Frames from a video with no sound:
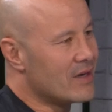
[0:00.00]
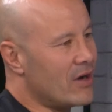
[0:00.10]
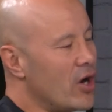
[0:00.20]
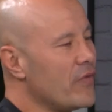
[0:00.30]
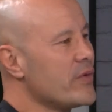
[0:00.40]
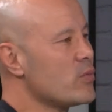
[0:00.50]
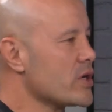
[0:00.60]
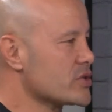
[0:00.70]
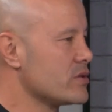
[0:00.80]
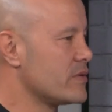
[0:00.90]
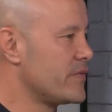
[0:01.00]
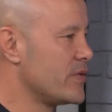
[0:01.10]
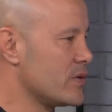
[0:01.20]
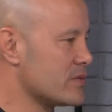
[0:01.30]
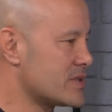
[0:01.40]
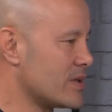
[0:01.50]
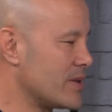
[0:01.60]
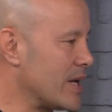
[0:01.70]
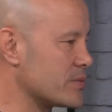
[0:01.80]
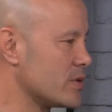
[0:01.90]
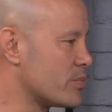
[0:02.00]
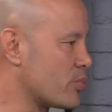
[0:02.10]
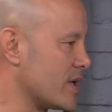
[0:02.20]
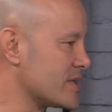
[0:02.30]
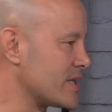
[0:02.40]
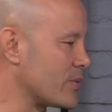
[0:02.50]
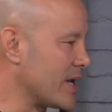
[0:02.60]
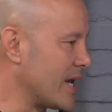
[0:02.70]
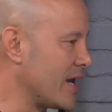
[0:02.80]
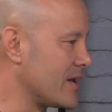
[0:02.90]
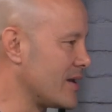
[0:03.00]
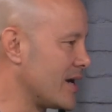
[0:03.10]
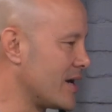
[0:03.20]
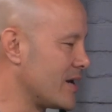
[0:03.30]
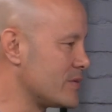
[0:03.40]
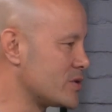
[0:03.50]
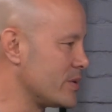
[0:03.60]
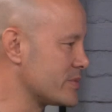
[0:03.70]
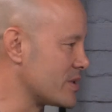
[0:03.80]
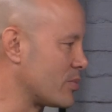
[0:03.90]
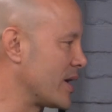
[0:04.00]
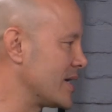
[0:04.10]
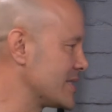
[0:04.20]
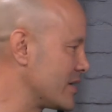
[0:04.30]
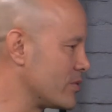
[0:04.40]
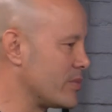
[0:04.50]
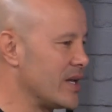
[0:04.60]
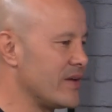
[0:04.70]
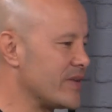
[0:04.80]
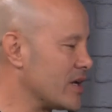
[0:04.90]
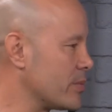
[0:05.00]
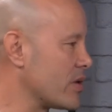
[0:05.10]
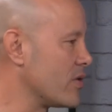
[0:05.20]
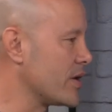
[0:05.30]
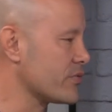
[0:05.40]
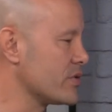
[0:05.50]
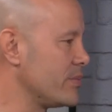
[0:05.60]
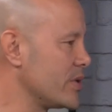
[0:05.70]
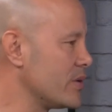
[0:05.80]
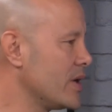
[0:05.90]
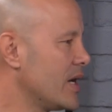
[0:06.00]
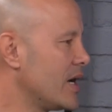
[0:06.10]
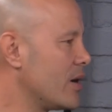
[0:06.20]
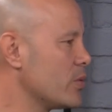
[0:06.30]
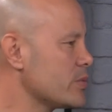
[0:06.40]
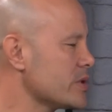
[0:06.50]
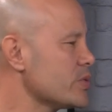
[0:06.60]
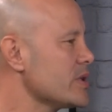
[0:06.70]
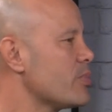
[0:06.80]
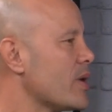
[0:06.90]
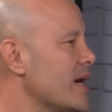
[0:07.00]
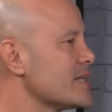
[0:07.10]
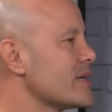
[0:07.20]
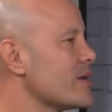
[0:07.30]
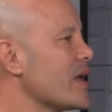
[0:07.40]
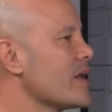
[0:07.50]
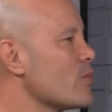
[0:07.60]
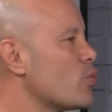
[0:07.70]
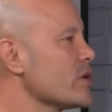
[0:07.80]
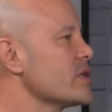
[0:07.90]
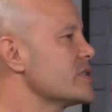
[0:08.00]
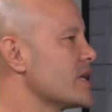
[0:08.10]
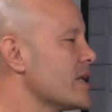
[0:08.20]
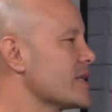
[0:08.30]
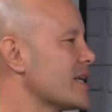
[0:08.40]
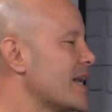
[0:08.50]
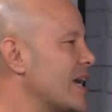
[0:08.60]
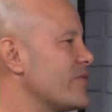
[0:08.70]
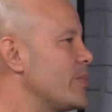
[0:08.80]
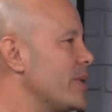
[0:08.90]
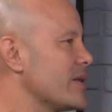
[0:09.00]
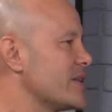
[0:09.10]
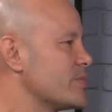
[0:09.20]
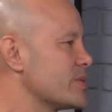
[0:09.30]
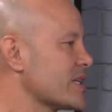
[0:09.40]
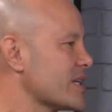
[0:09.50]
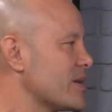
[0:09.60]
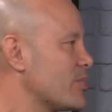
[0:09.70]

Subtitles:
I often watched on the field some of the absolute brilliance that we had in terms of the players out on my left, out on my right, through the middle. Which were the players, and what did you love about these particular